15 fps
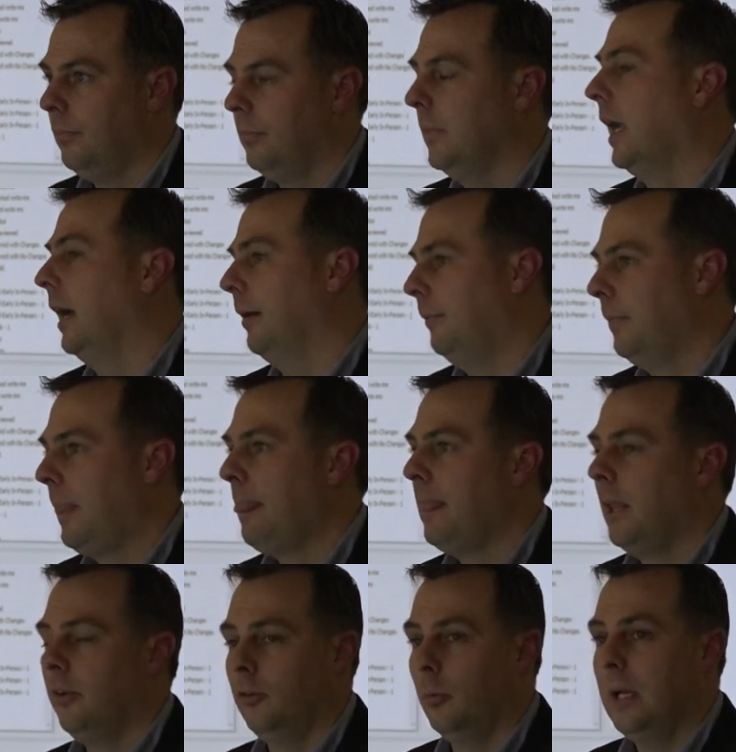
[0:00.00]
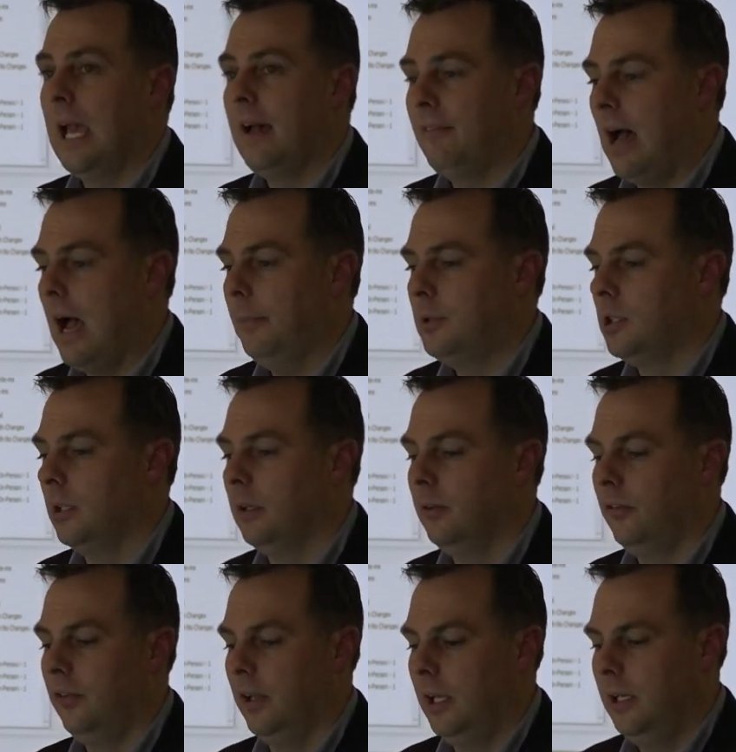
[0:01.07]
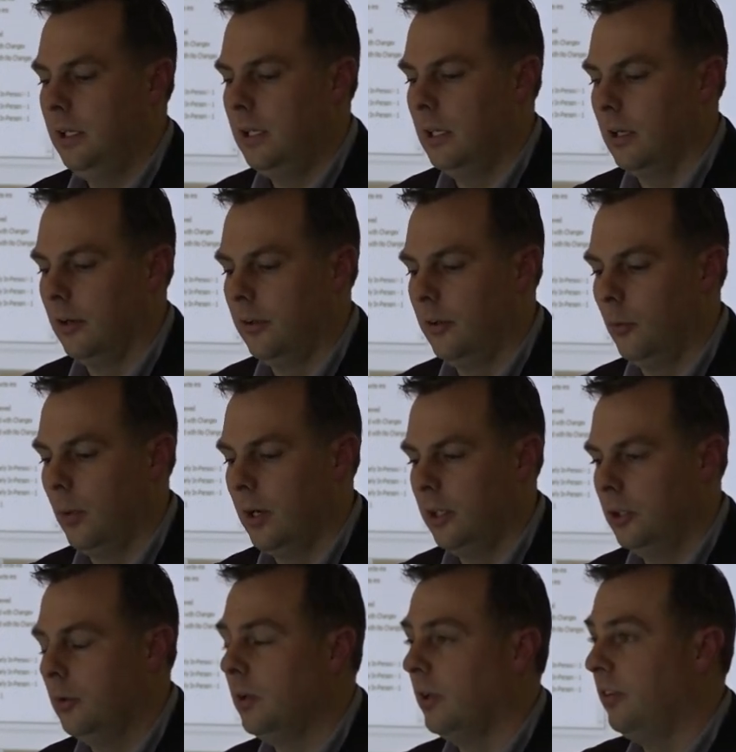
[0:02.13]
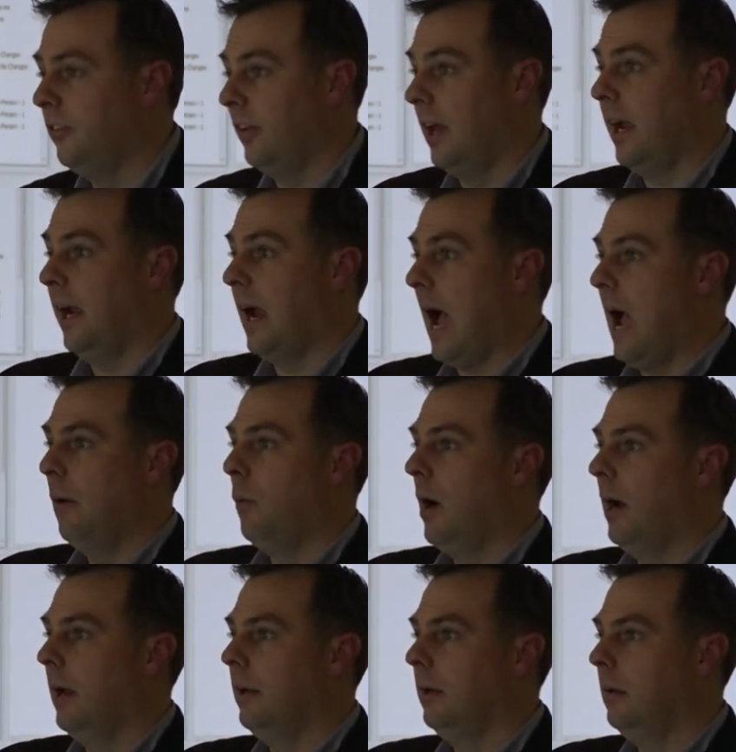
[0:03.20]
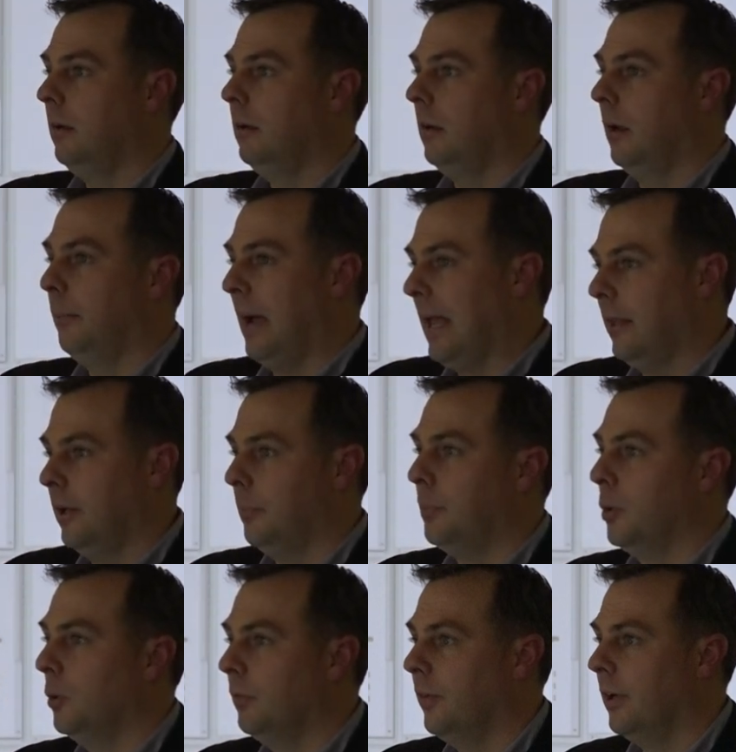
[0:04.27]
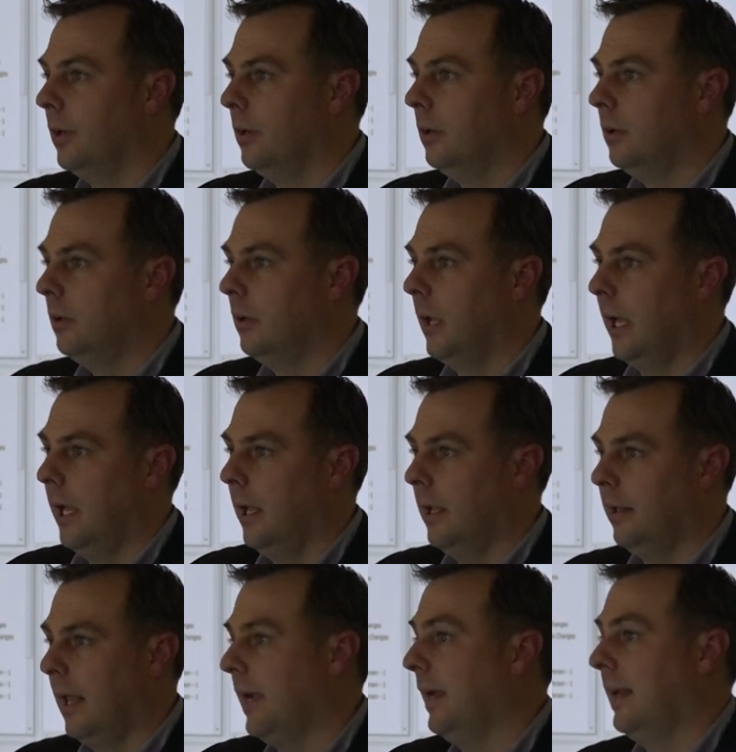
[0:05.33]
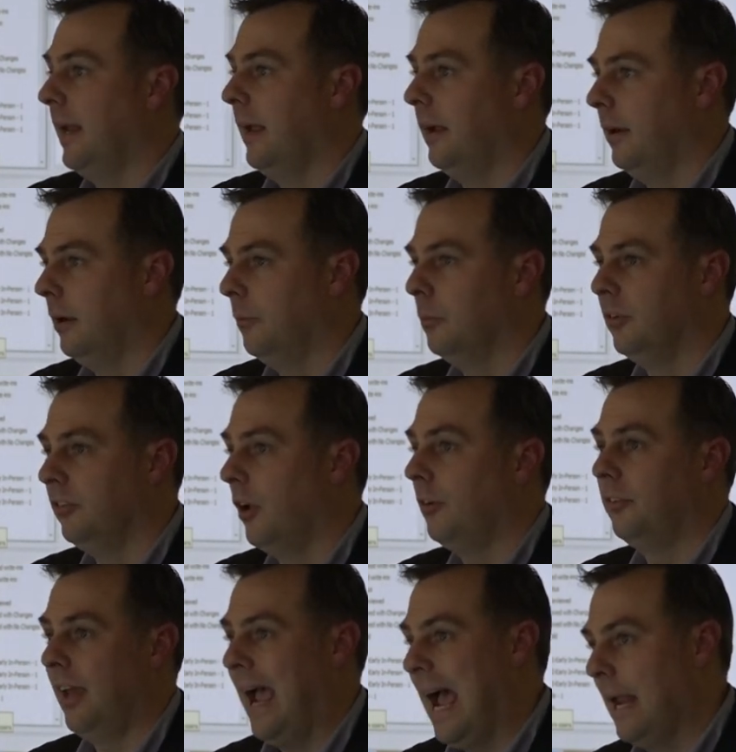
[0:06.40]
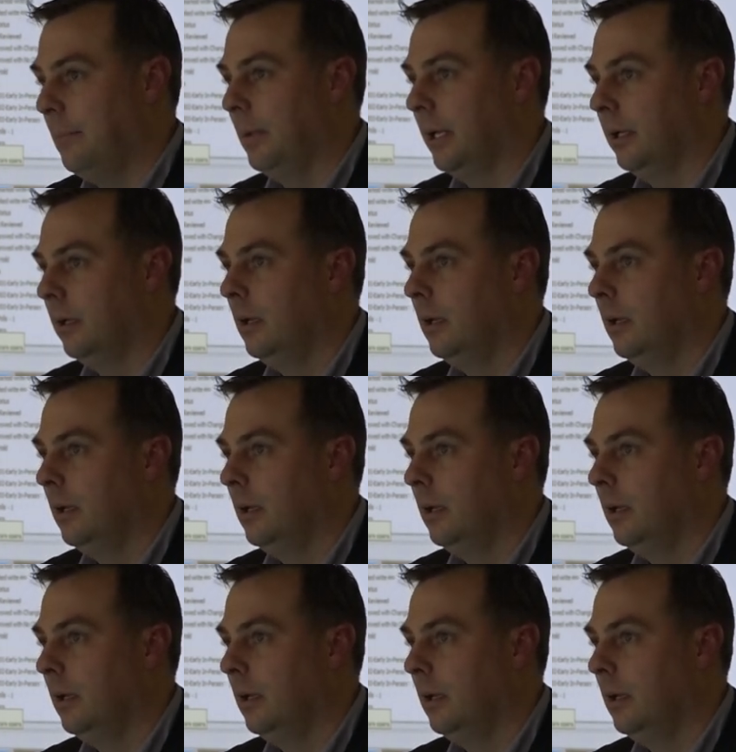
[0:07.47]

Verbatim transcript: Yeah. So we have options in here to where you can say, I want a ballot approver and like a uh, results admin.